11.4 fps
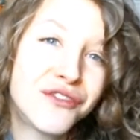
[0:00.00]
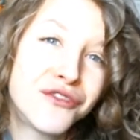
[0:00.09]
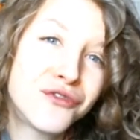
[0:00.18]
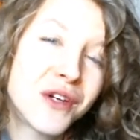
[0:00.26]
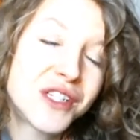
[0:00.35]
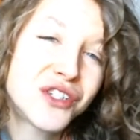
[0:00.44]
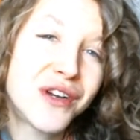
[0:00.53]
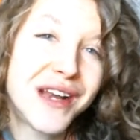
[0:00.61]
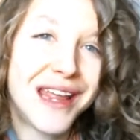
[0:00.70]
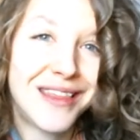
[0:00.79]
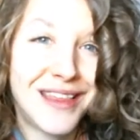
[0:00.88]

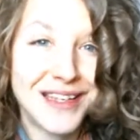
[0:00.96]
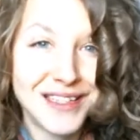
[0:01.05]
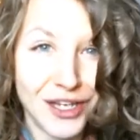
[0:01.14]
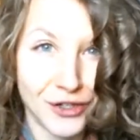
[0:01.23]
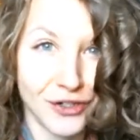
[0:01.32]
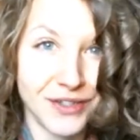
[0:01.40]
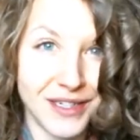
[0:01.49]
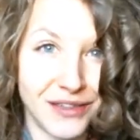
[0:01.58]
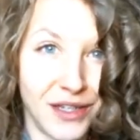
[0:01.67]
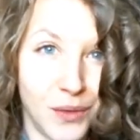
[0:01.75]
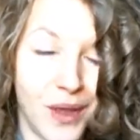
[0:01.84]
frustrating things that you're
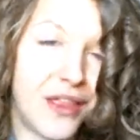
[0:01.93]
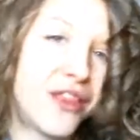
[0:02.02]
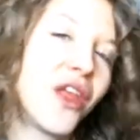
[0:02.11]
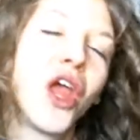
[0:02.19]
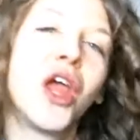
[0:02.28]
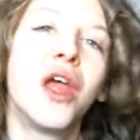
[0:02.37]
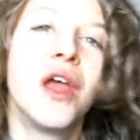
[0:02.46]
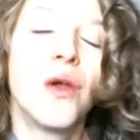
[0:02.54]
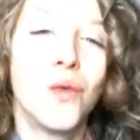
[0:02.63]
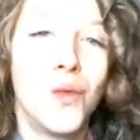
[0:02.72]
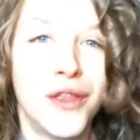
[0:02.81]
dealing with
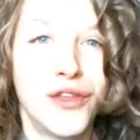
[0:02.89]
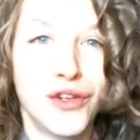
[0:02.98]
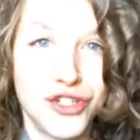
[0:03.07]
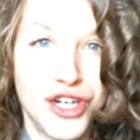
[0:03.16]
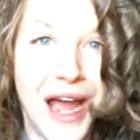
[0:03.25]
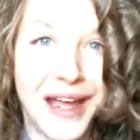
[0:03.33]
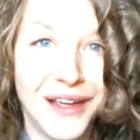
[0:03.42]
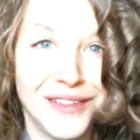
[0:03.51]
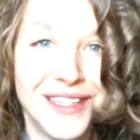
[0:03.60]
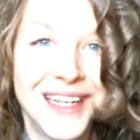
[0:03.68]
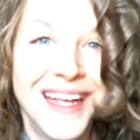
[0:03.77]
with your
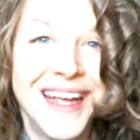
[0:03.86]
child.